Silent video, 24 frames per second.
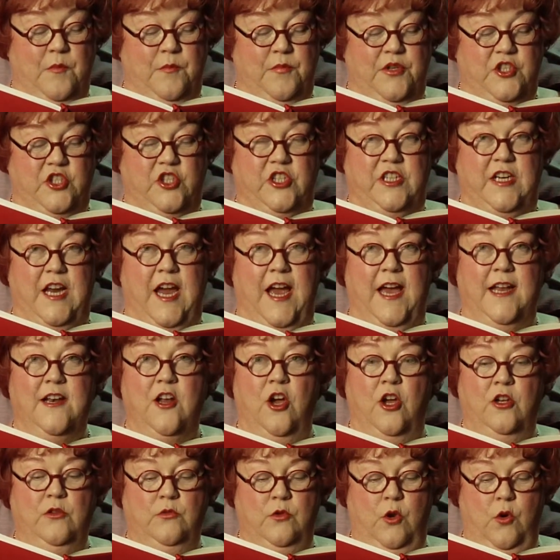But she had
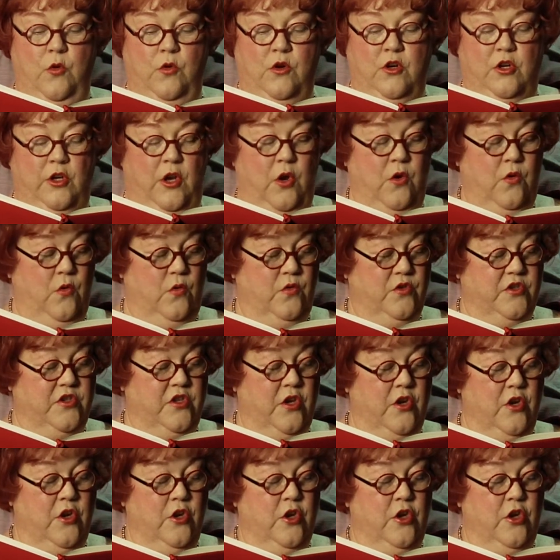on no clothes,